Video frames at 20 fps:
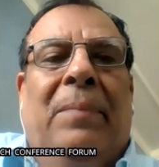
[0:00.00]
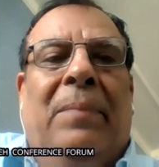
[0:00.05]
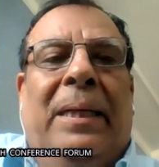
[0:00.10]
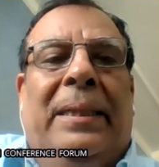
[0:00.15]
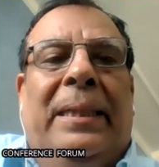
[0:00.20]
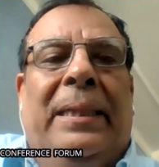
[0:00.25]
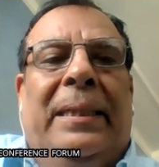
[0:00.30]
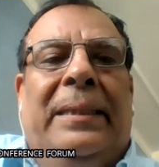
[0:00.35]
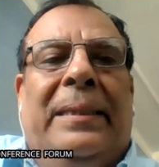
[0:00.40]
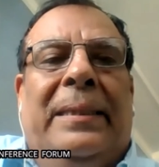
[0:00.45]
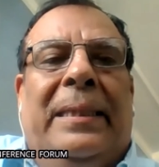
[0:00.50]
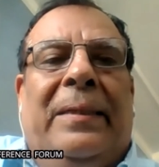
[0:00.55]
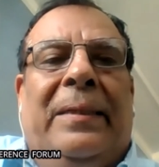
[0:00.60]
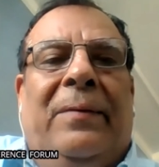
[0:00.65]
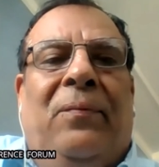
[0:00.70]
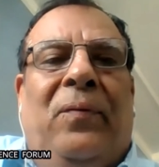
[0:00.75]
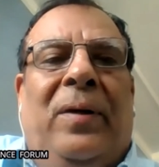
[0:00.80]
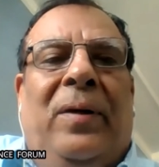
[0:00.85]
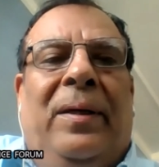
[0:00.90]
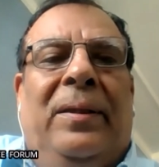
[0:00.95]
but it is a
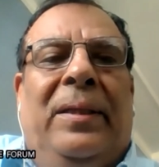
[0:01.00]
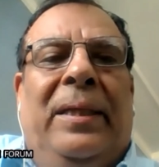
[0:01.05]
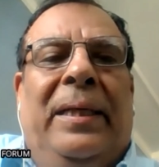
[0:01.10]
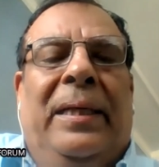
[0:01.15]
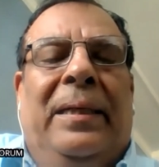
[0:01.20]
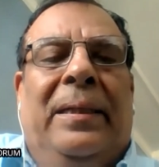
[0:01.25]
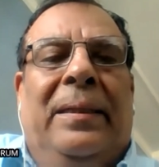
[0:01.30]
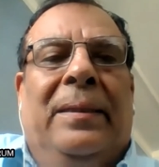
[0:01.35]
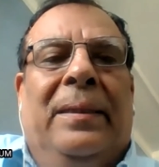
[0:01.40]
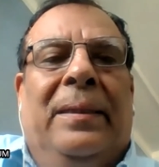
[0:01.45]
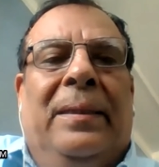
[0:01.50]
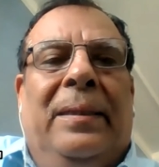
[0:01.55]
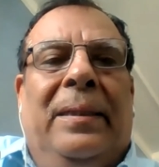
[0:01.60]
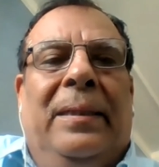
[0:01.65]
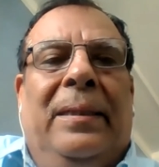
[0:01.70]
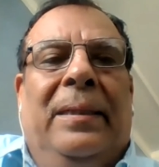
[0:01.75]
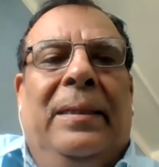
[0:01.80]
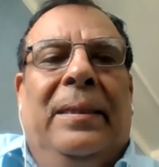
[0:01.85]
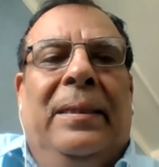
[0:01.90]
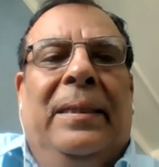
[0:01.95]
different thing
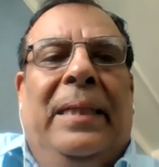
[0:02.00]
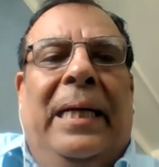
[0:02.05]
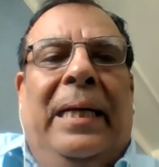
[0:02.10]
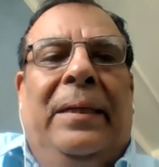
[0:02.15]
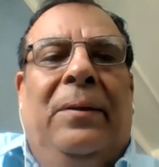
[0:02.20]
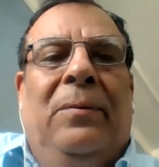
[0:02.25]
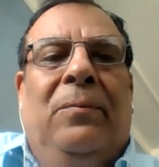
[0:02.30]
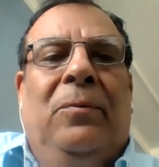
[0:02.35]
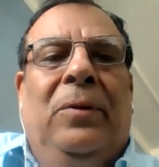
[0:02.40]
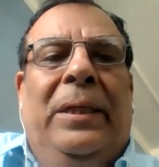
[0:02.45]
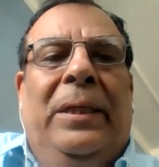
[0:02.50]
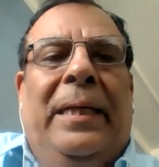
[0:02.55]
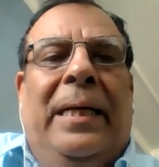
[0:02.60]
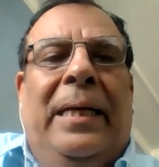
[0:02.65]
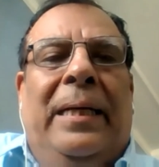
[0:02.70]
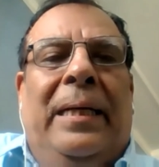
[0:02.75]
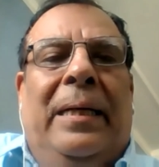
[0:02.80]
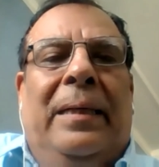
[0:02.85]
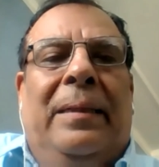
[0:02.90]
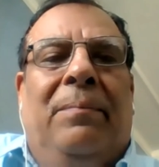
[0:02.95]
that we
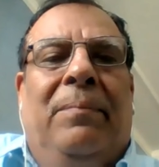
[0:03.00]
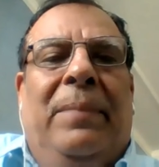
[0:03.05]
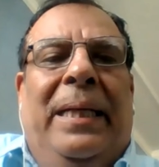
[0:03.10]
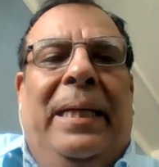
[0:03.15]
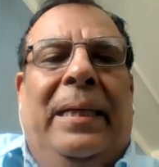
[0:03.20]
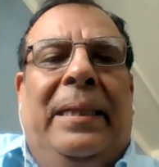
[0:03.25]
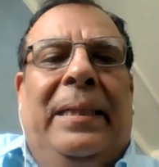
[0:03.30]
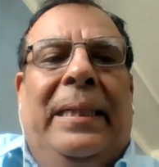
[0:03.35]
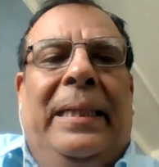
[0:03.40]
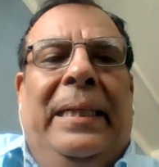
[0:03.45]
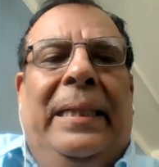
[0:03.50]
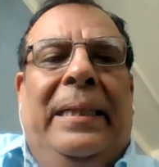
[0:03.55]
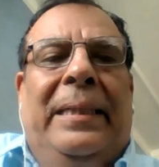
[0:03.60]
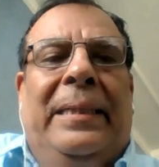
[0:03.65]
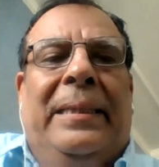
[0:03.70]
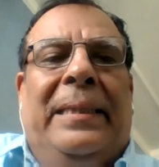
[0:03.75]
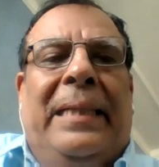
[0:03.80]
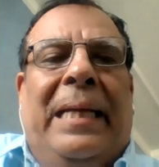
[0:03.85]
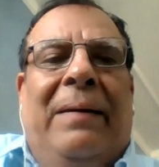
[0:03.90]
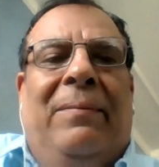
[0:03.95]
cannot make
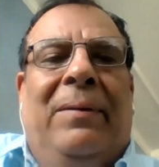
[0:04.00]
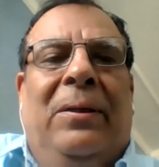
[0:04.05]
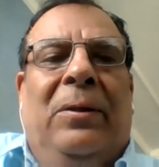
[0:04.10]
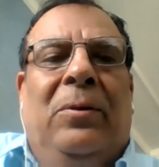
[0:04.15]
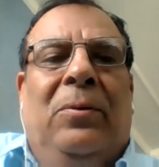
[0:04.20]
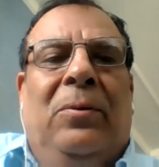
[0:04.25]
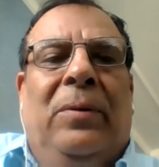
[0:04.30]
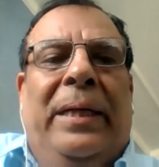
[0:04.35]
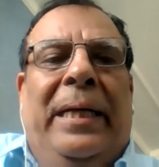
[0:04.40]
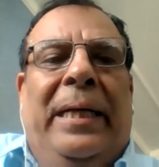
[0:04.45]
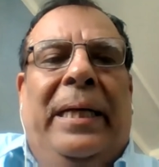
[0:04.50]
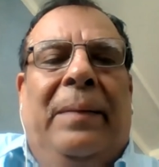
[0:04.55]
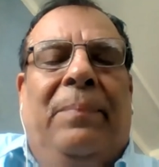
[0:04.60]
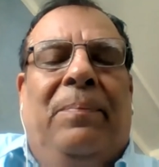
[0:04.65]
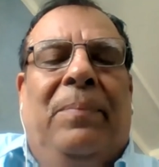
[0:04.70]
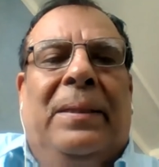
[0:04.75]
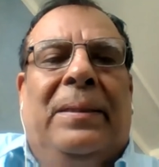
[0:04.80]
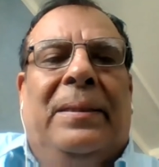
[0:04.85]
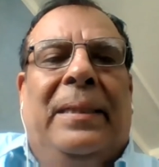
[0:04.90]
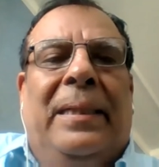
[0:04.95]
it 7 to
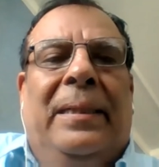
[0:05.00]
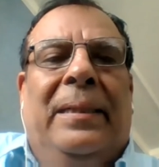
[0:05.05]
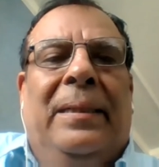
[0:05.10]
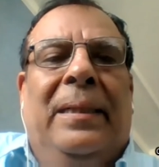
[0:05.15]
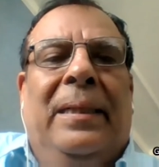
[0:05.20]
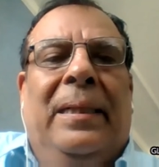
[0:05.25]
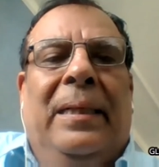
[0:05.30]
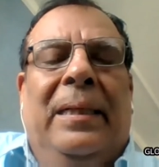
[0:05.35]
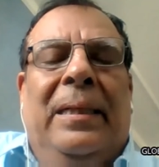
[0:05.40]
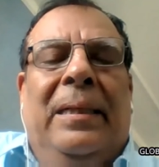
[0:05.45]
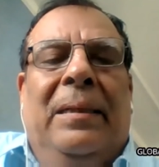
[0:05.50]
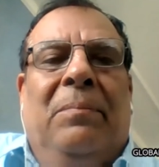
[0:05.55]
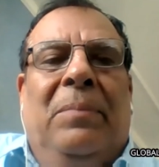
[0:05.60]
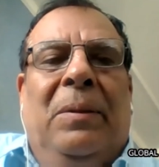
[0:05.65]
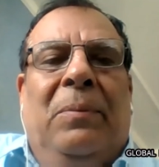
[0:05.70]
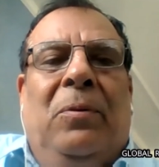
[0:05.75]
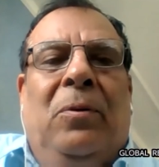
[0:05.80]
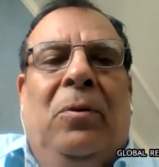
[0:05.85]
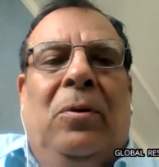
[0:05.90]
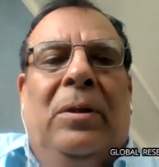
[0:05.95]
8%.
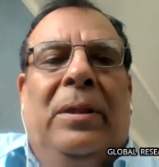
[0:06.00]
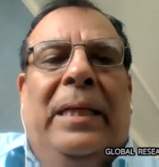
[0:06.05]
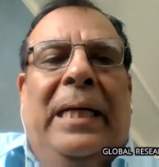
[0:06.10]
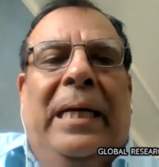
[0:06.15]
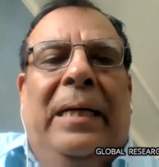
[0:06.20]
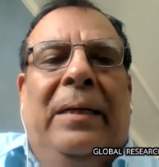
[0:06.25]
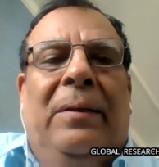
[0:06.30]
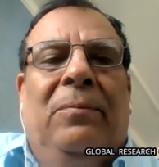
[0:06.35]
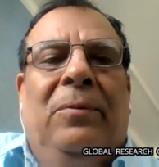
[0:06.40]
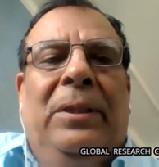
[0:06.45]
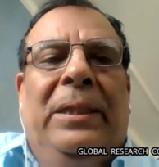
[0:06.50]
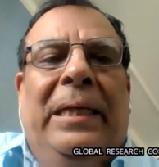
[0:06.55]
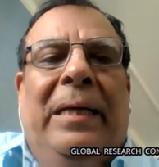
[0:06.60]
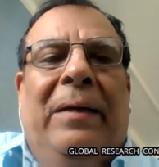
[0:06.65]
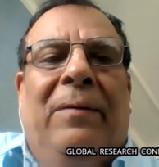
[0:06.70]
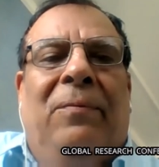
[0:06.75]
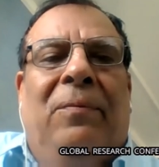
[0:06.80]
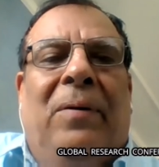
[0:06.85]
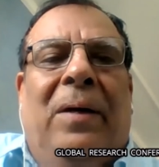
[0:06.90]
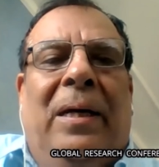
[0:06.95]
Before that, we
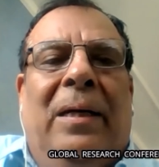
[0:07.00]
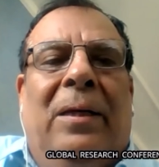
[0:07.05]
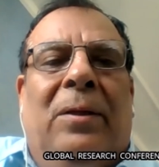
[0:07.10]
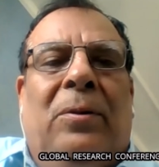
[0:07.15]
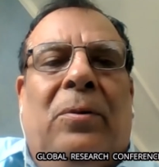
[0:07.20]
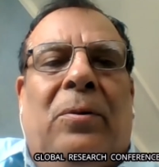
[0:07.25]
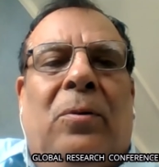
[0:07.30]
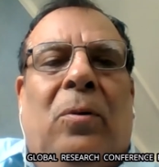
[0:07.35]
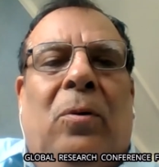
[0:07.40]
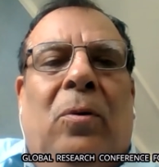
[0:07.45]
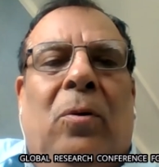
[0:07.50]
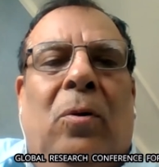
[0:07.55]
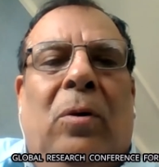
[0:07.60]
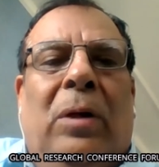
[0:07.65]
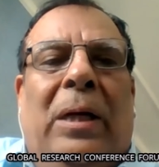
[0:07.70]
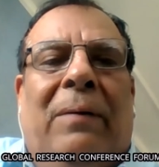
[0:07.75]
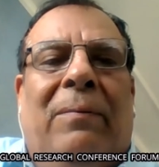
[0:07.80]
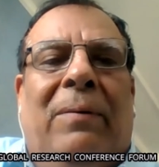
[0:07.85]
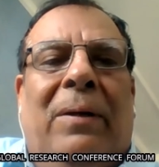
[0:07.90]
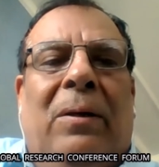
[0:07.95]
have fallen to low
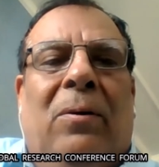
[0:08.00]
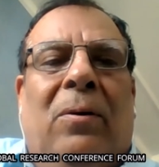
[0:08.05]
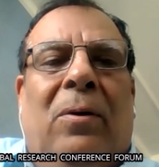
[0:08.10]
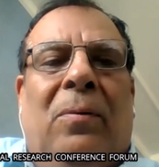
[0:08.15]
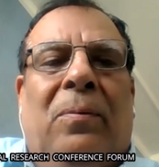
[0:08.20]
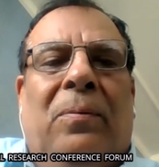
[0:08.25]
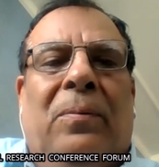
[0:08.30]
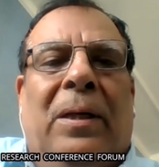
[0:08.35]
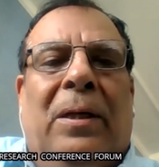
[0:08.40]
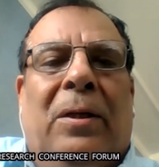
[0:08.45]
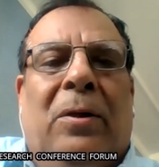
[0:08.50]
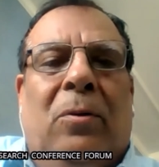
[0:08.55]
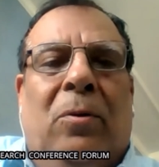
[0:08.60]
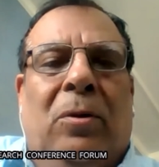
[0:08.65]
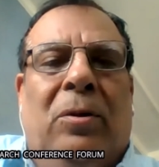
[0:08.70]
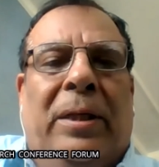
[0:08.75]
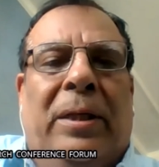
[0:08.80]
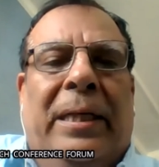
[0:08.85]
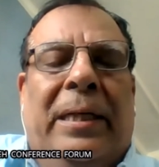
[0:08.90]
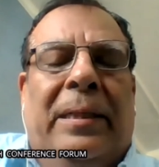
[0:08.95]
level of the
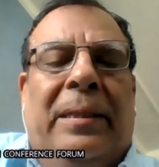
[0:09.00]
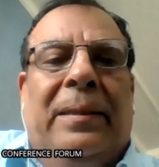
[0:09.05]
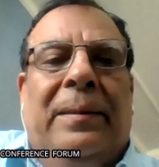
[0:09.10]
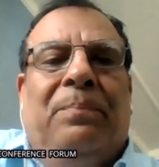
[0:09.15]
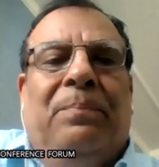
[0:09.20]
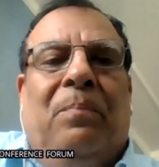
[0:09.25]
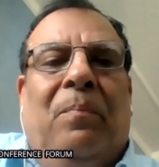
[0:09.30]
growth rate.